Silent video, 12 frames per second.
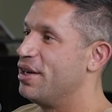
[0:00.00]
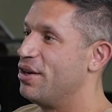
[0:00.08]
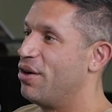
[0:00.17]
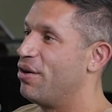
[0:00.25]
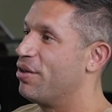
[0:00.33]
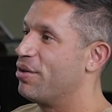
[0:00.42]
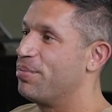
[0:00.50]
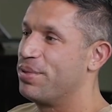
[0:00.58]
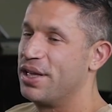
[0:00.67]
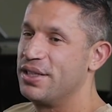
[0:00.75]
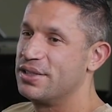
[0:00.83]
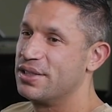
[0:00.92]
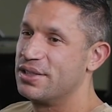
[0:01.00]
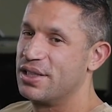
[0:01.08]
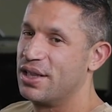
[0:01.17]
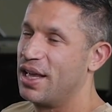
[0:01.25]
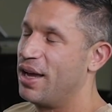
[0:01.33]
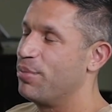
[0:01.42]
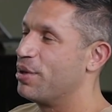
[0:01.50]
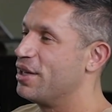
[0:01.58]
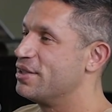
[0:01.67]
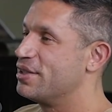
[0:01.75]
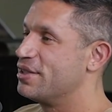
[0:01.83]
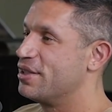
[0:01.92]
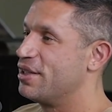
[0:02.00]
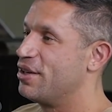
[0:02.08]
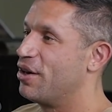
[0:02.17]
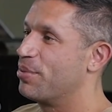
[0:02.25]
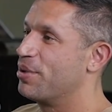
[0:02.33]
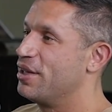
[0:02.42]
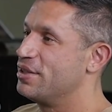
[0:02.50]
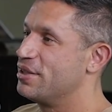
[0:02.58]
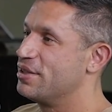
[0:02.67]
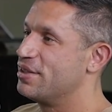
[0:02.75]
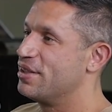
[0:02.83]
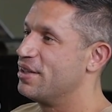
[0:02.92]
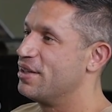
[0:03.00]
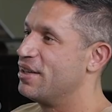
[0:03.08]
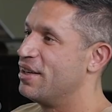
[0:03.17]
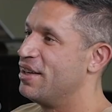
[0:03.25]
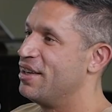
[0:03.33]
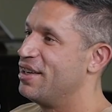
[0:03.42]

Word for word: in all the places, the light places and the dark places, then,